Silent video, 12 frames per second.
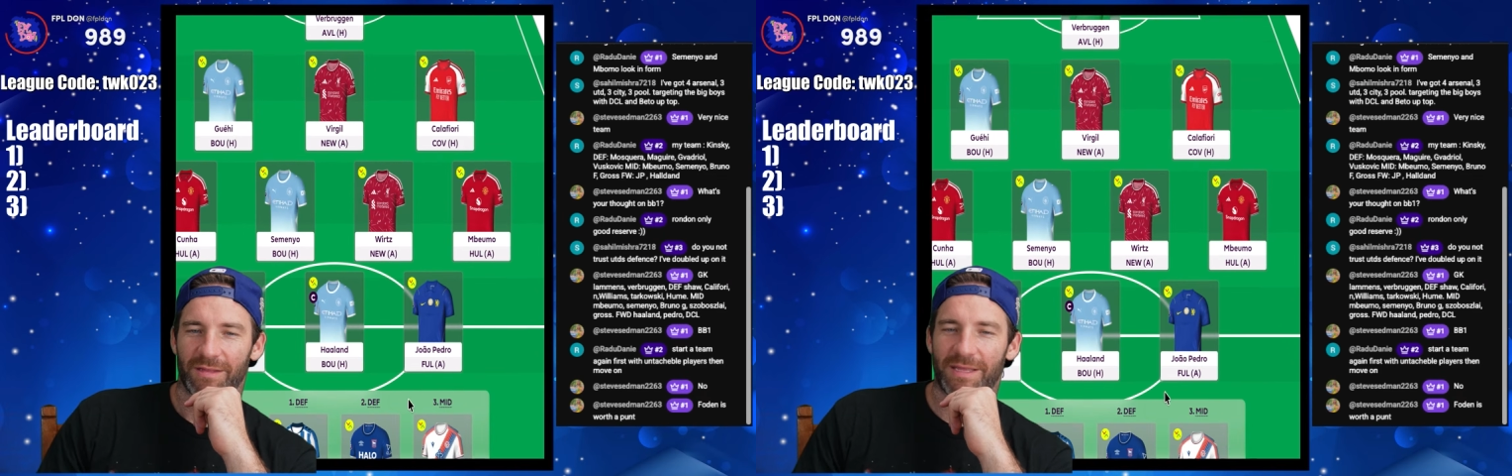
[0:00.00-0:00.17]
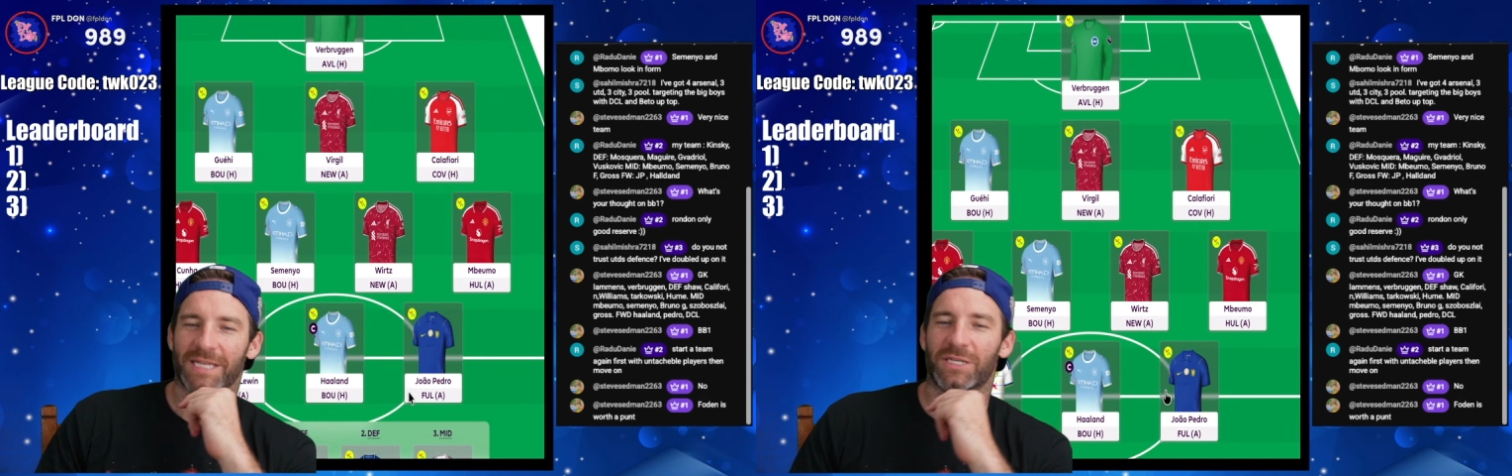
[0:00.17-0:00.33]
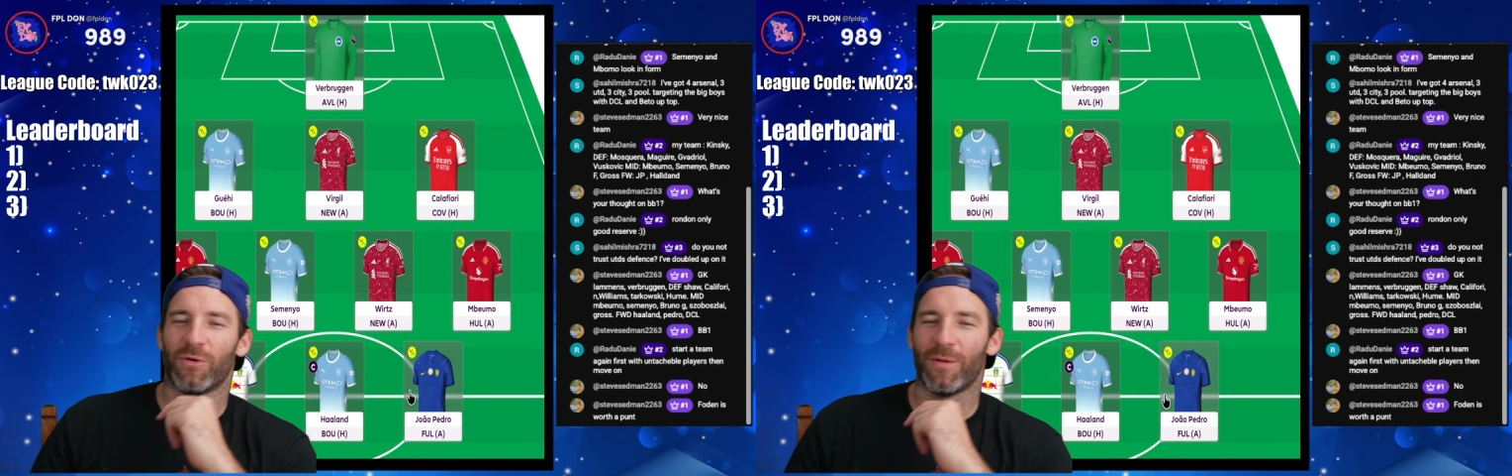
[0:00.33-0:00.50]

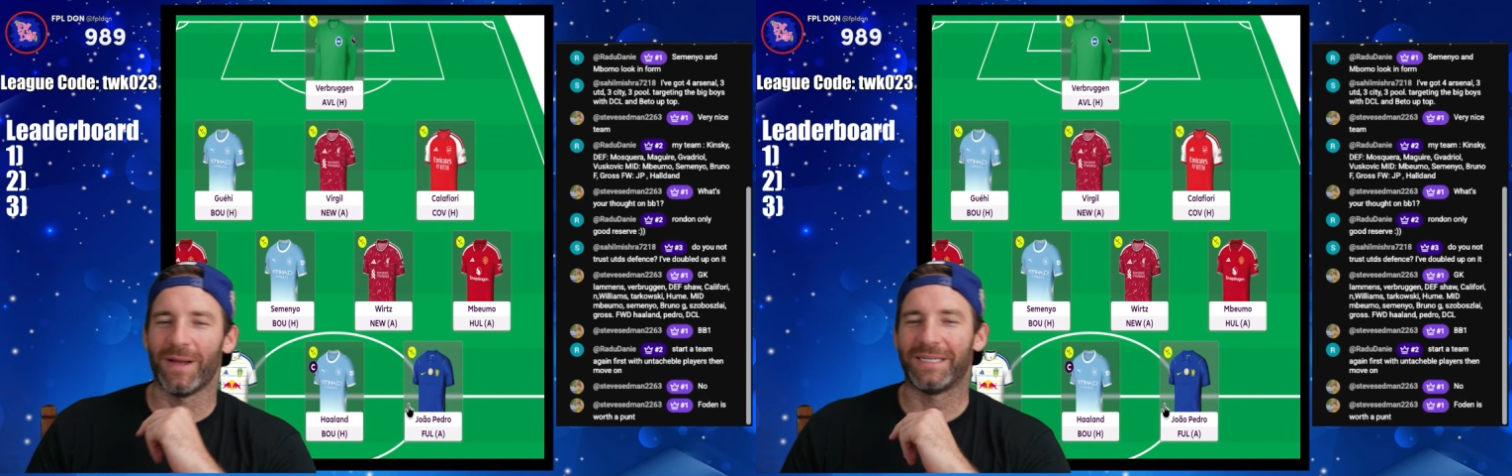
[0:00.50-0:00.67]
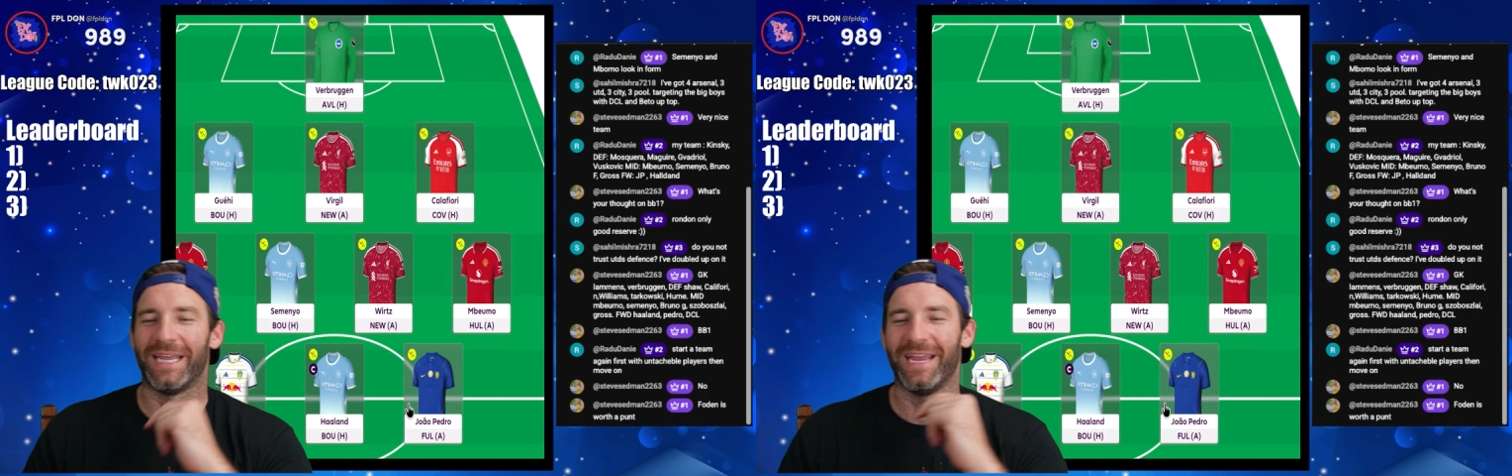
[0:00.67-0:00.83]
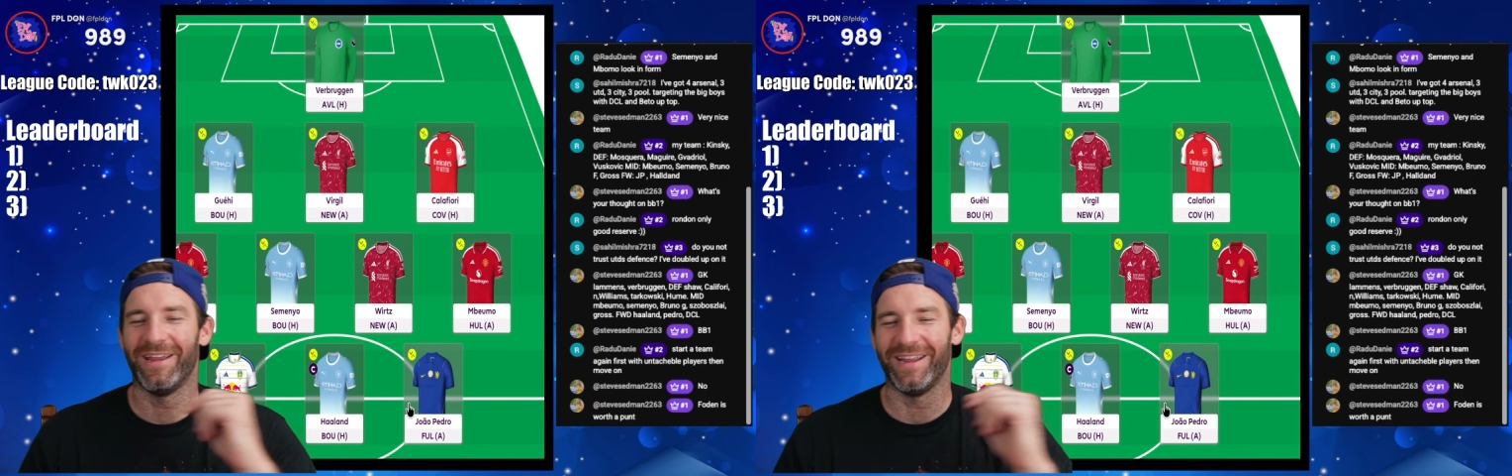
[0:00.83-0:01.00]
This is what my
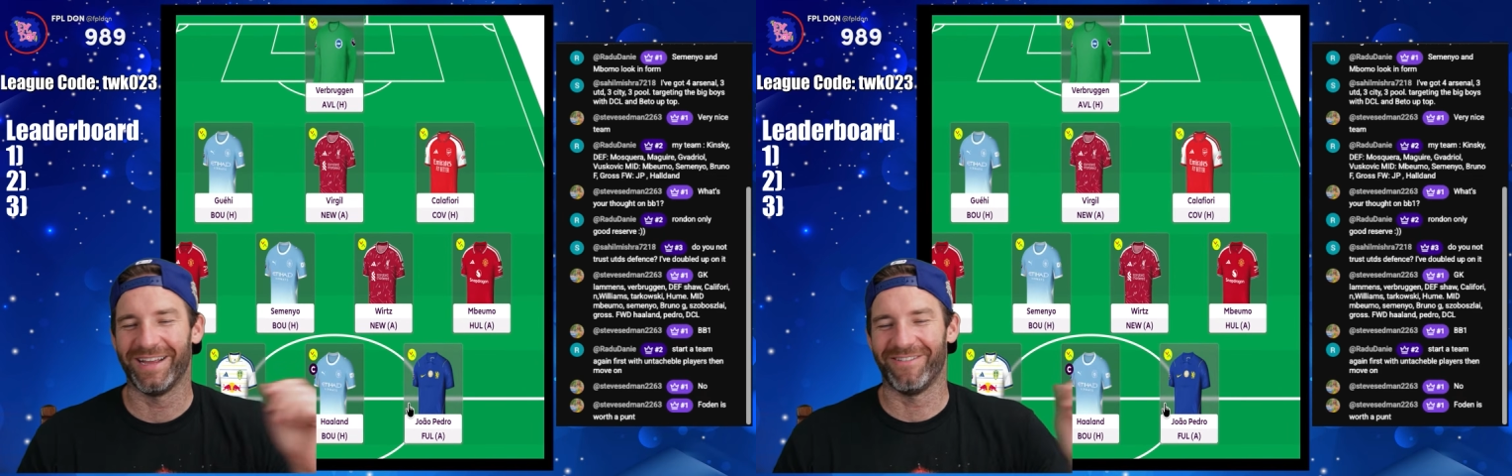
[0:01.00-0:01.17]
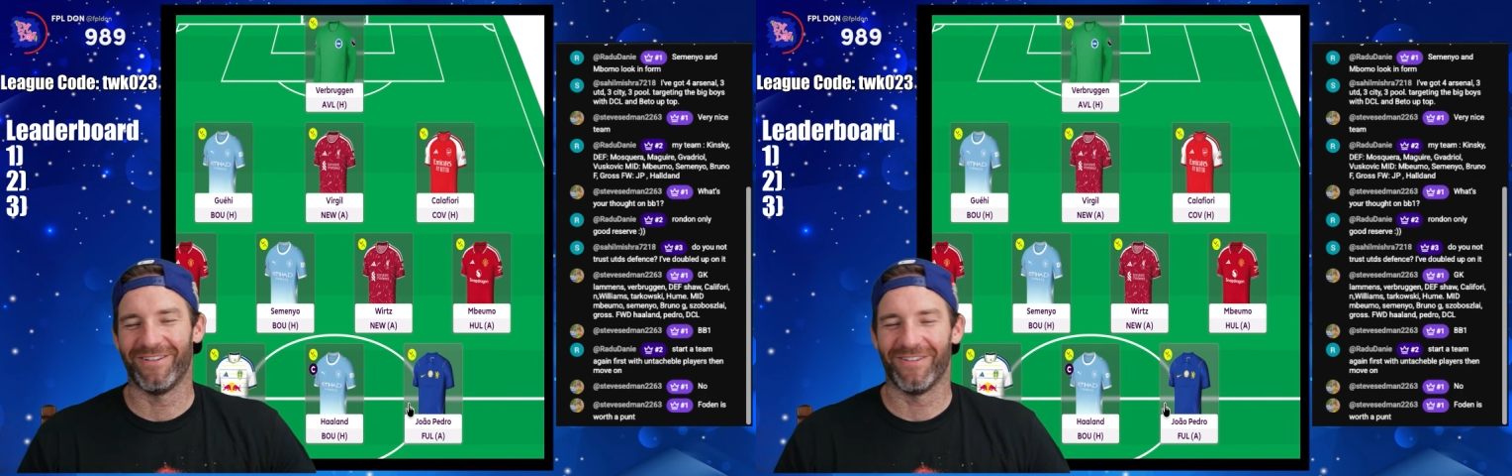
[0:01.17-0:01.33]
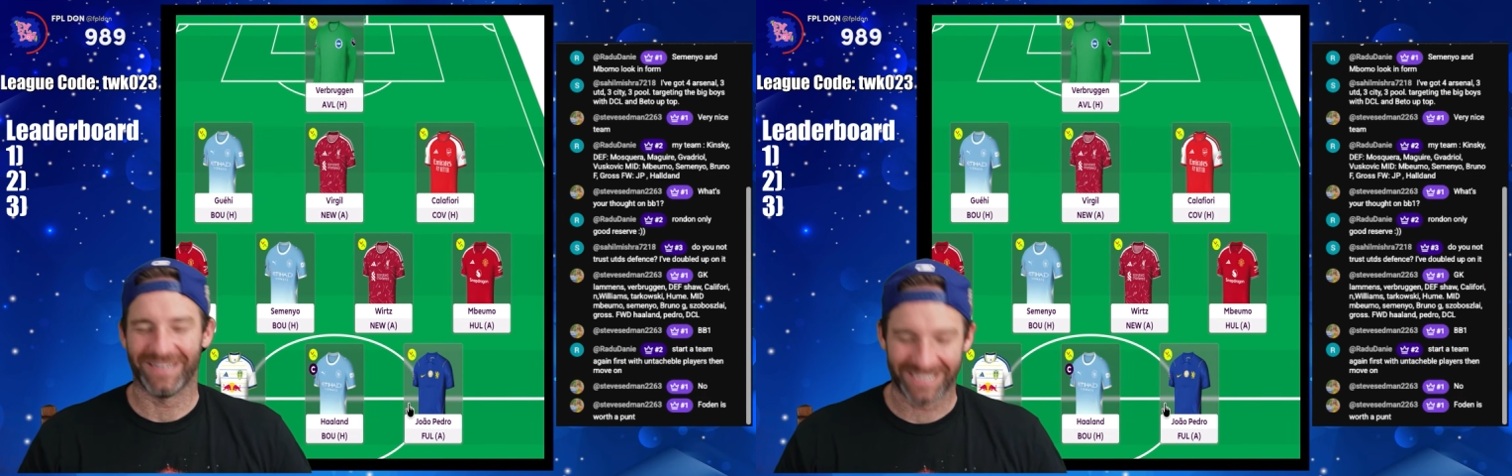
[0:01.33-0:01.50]

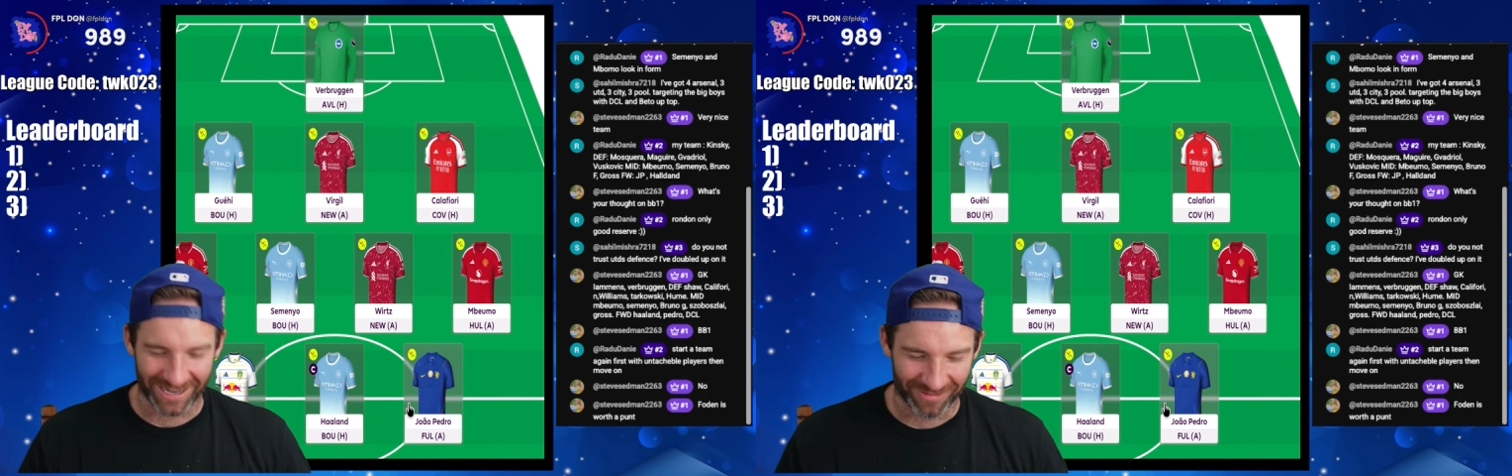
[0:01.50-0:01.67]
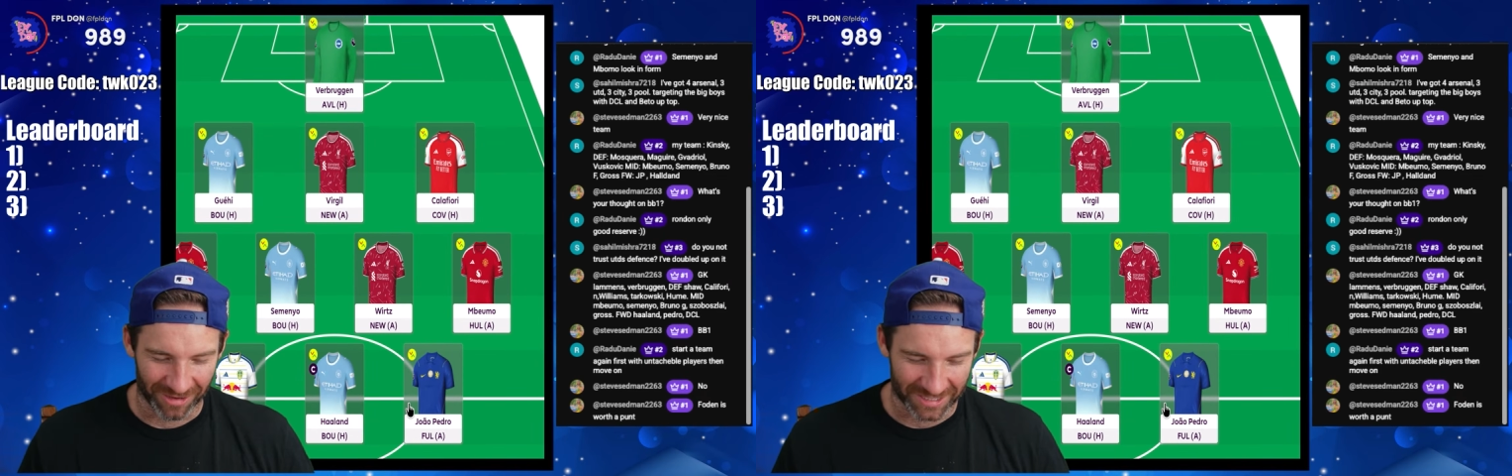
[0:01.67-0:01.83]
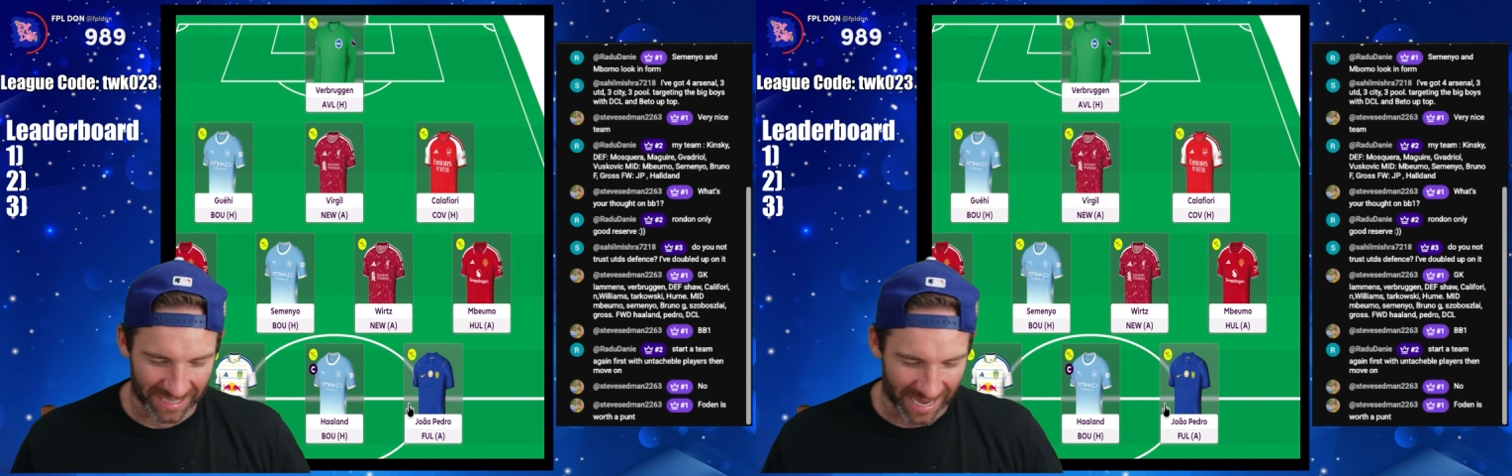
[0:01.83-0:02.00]

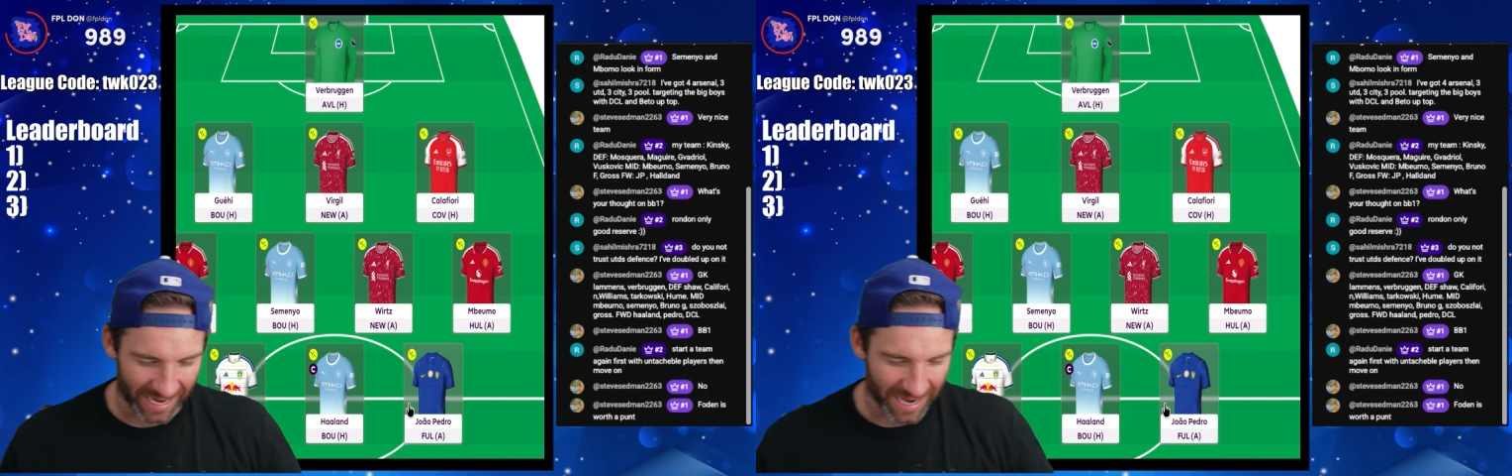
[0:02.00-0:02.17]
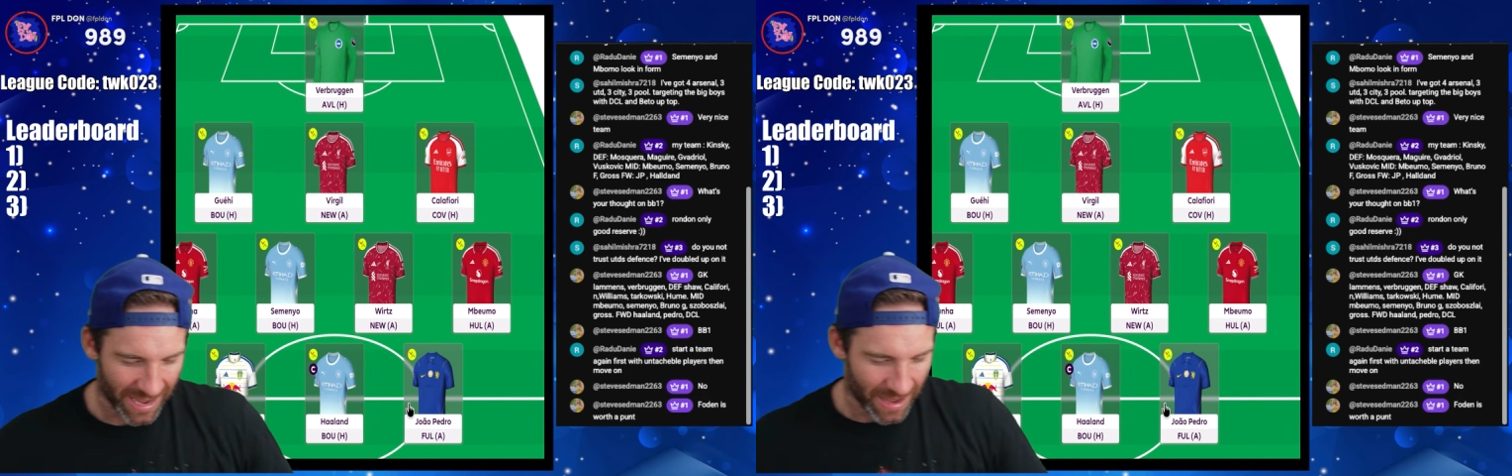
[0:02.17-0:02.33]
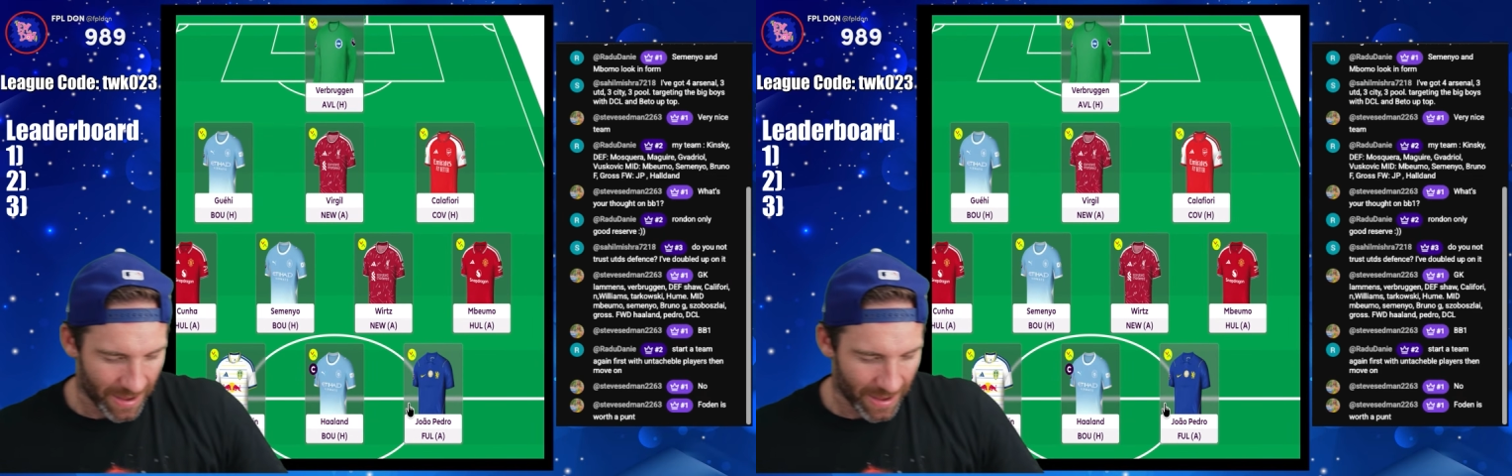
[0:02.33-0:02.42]
team looks like.